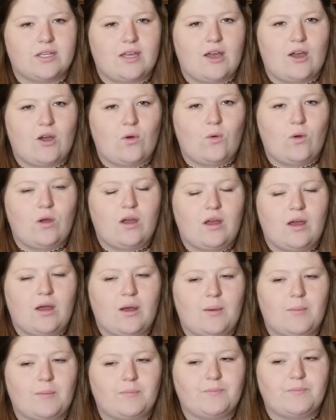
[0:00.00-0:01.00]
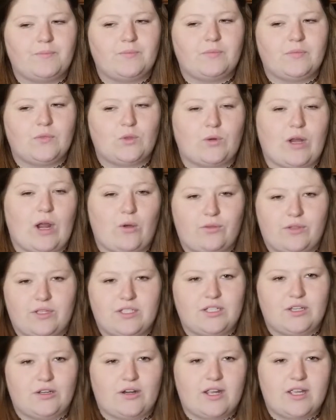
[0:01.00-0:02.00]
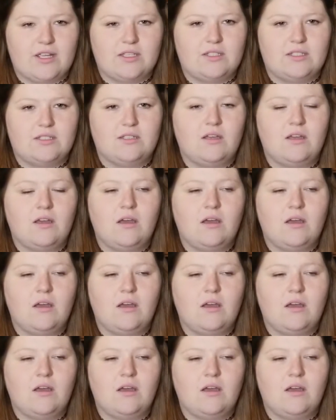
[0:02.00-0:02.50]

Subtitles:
go throughout the series.